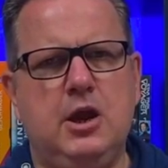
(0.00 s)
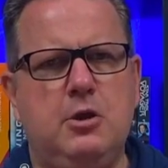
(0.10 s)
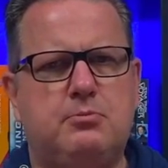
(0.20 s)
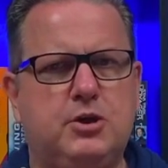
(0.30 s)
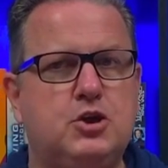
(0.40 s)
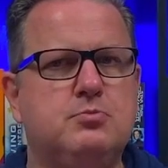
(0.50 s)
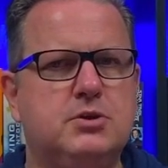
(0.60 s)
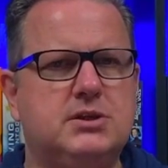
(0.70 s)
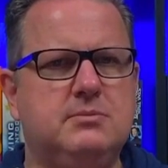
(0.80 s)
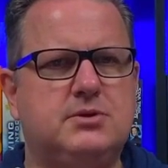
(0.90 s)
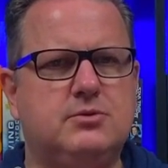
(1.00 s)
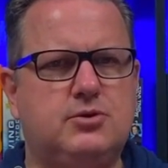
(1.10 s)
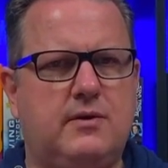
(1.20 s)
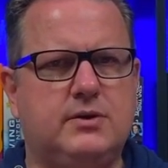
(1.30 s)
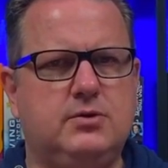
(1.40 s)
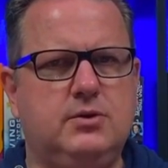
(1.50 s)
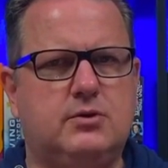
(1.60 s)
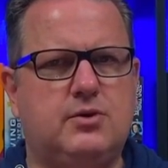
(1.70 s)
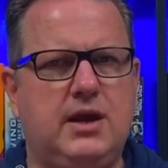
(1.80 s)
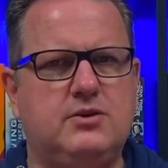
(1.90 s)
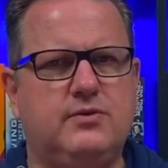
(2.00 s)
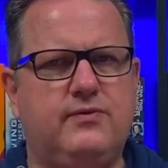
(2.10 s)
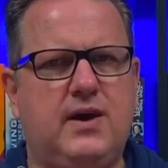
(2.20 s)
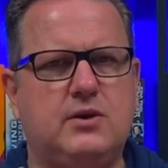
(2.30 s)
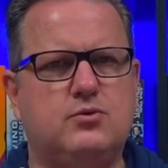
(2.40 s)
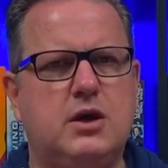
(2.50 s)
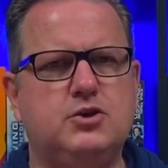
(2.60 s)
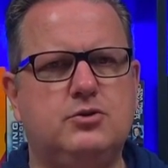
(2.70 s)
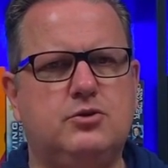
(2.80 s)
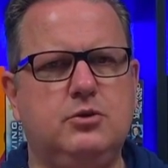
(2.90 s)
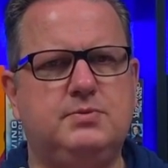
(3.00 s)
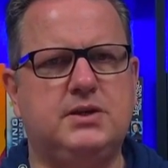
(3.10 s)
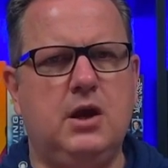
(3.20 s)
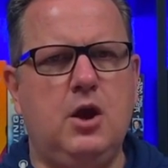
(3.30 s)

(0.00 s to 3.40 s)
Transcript: British Muslims who travel to Ukraine to fight Russian troops